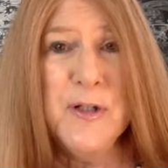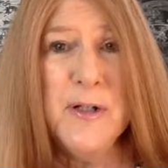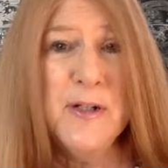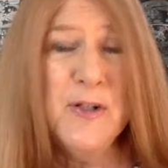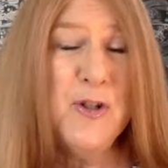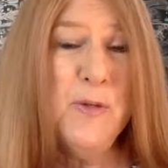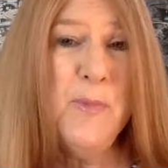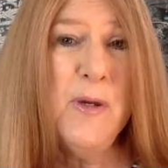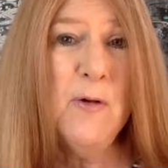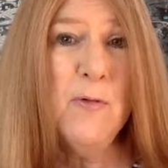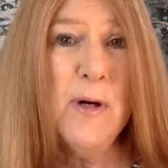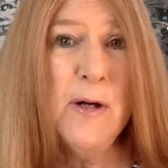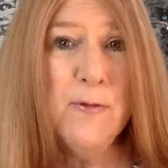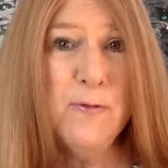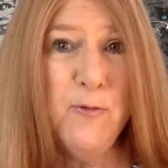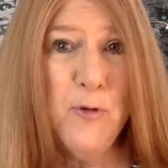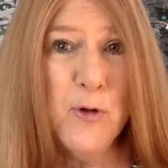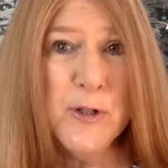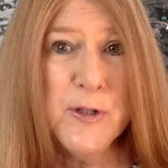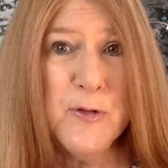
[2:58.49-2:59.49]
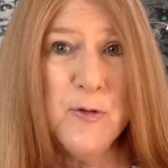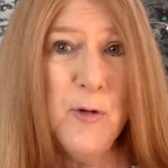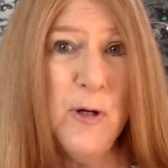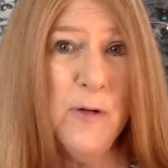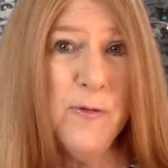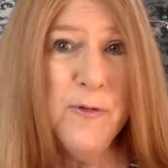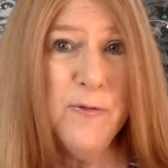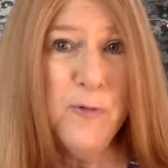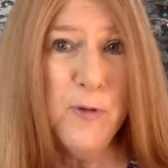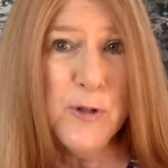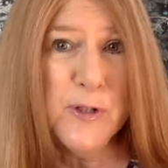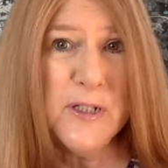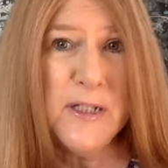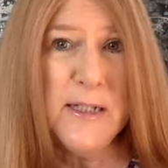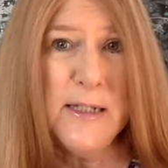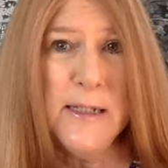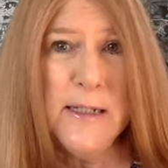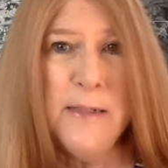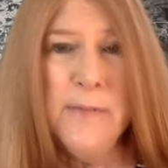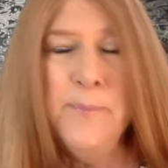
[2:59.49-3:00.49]
and it should be around 12 to
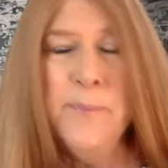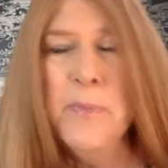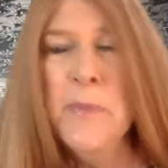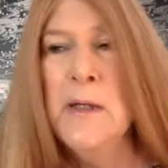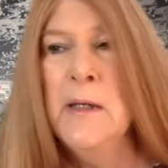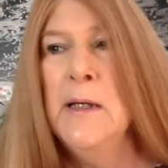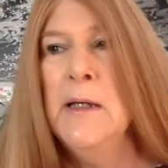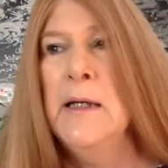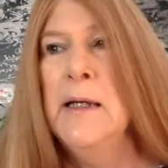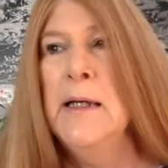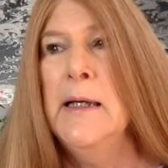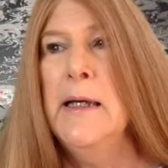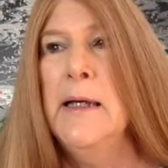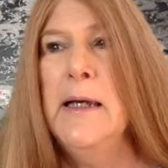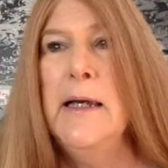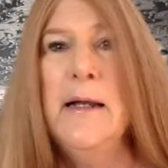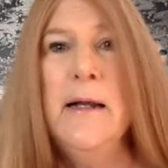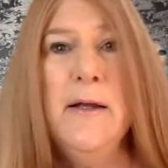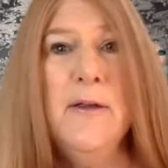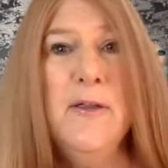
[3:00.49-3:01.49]
14. And I